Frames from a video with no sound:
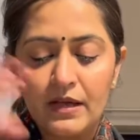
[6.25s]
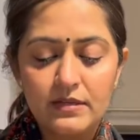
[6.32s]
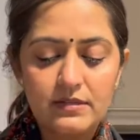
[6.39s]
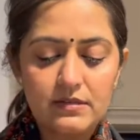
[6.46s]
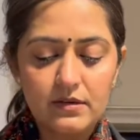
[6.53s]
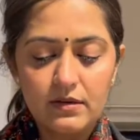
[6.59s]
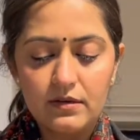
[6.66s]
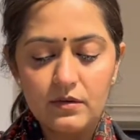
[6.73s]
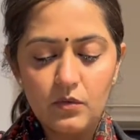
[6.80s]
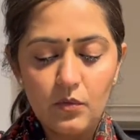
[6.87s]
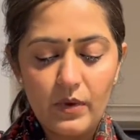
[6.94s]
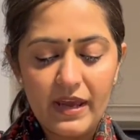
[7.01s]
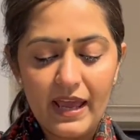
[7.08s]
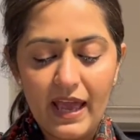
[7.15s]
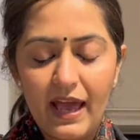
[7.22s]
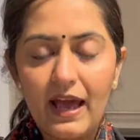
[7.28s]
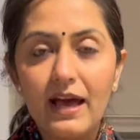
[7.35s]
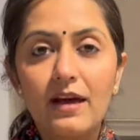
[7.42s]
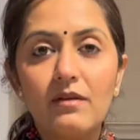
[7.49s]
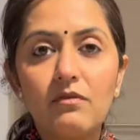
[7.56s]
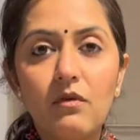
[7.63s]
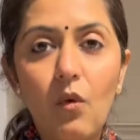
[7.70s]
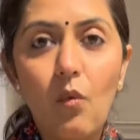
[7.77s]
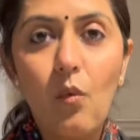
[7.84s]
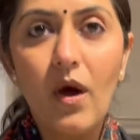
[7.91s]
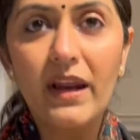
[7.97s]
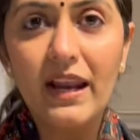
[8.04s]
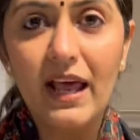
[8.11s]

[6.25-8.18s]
So we have one